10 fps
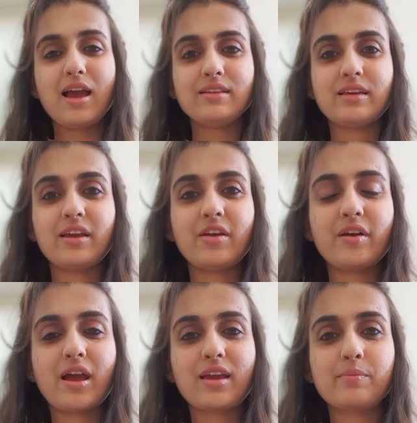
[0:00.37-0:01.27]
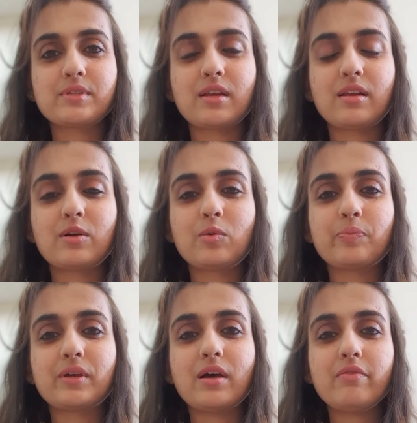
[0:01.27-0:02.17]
there i am Jhalak Gupta